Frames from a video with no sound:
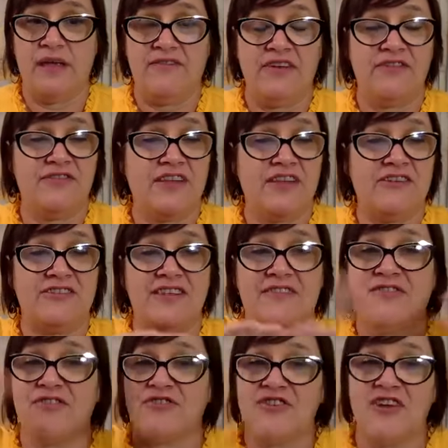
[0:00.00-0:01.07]
even if they're
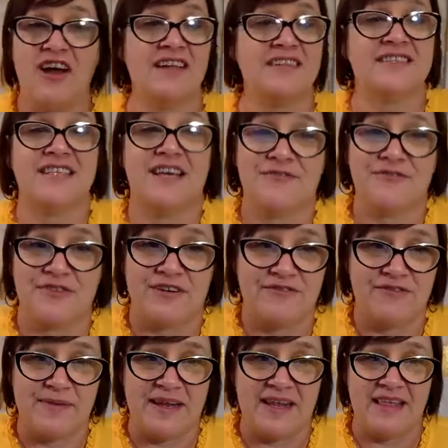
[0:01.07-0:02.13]
if you're not suffering
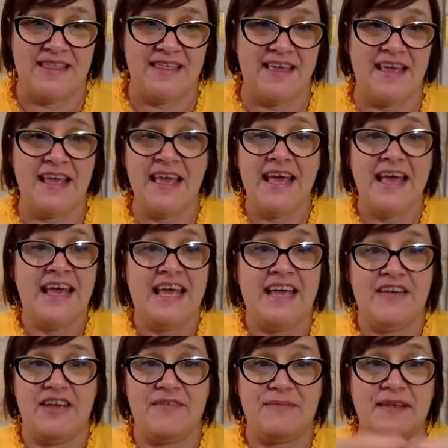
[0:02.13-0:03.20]
from anything
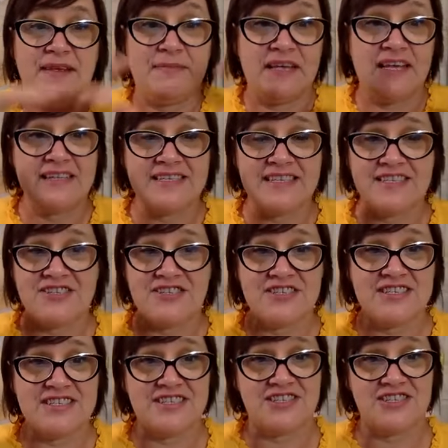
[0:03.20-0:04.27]
it, it because it's
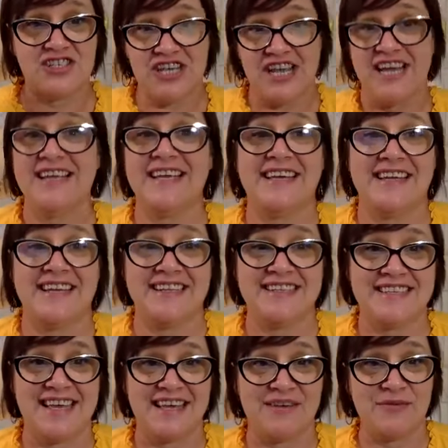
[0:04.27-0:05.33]
just a check-in
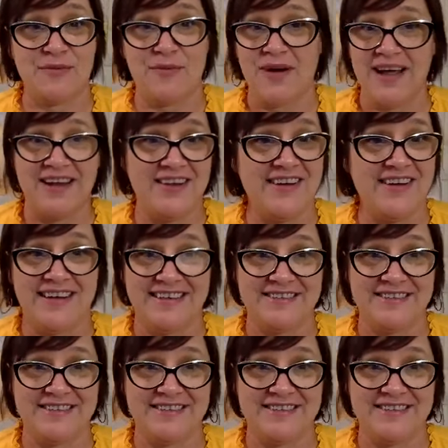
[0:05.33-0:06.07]
it's like why yes, not